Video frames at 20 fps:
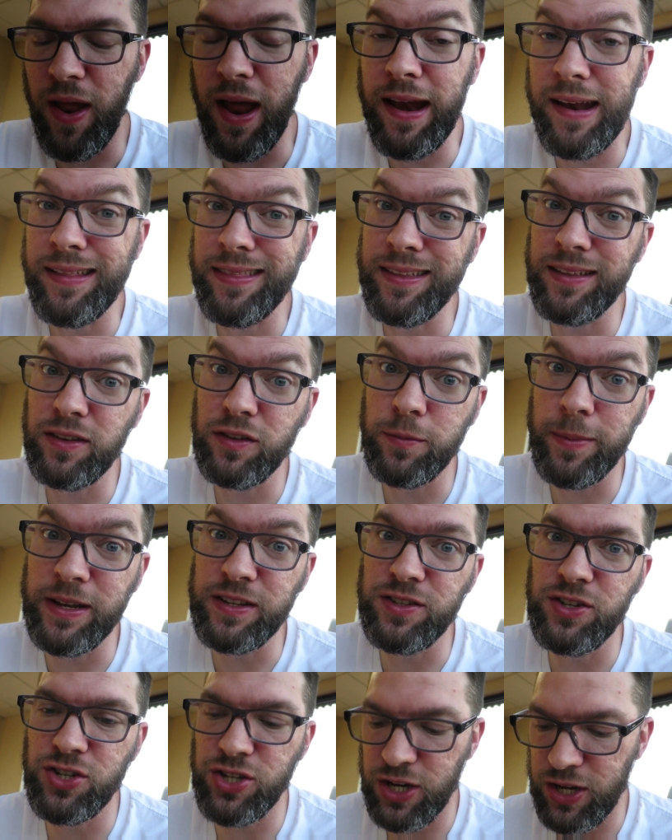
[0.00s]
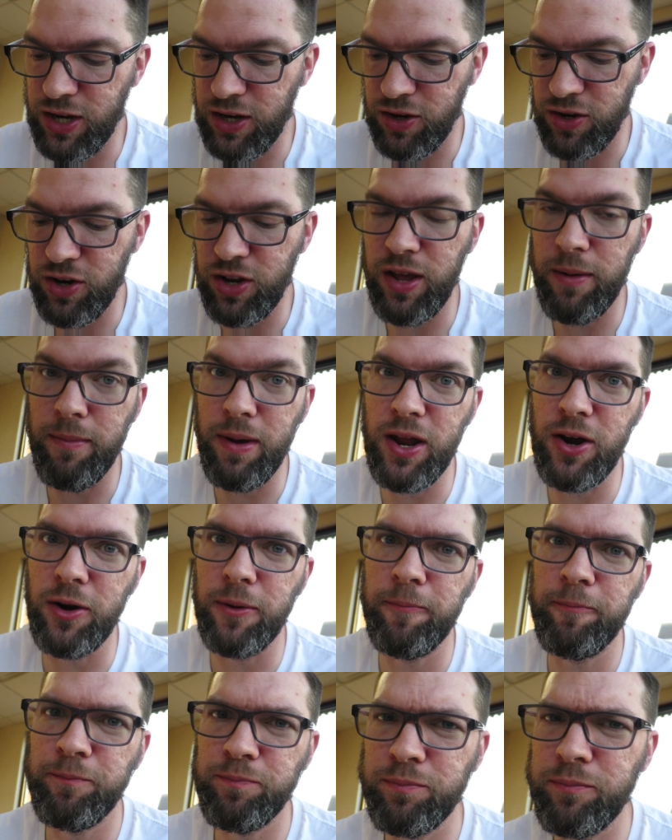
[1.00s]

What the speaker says: I didn't think the spicy chicken could get better.